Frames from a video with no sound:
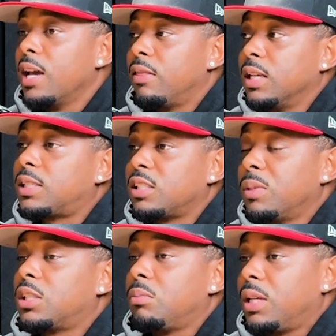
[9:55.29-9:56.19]
This is
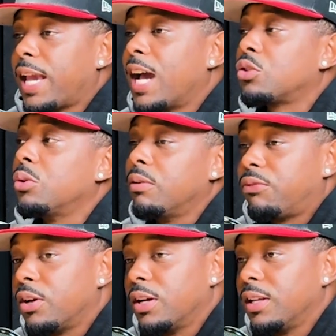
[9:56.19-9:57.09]
meant to be casual and
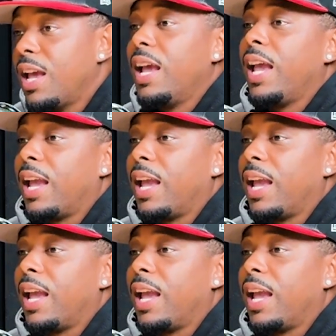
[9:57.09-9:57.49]
fun and